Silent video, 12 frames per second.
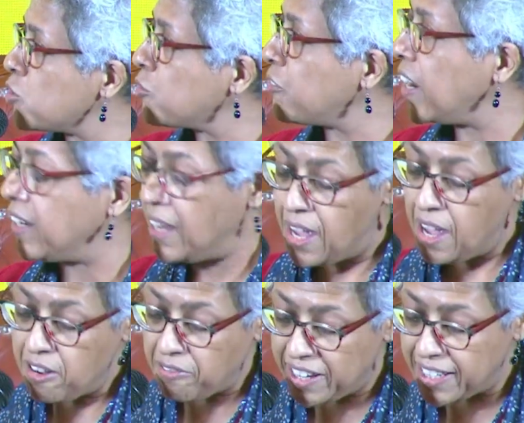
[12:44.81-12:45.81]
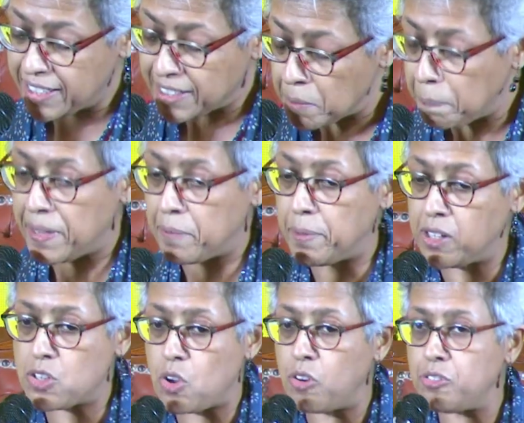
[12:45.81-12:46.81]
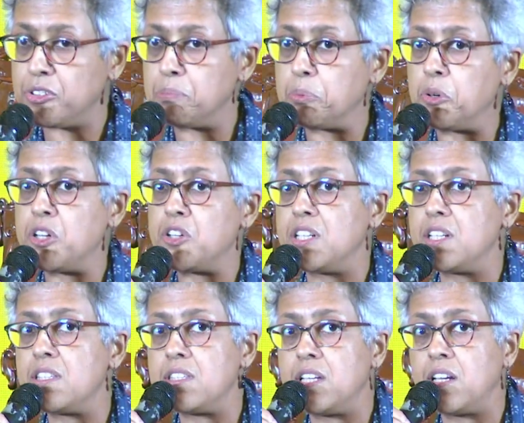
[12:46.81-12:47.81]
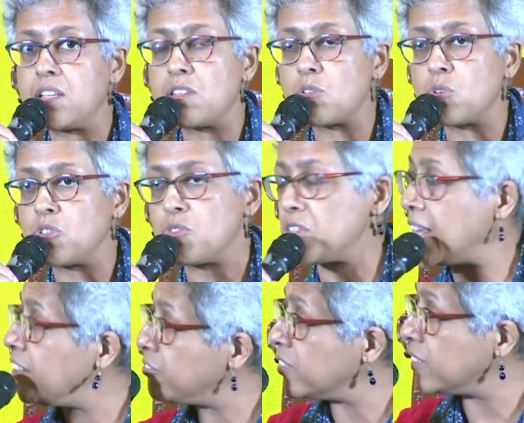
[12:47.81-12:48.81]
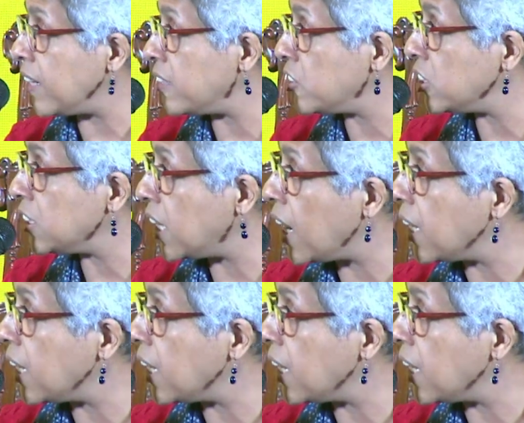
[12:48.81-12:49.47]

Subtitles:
find very gripping, because often poetry is seen as a sort of self-indulgent art.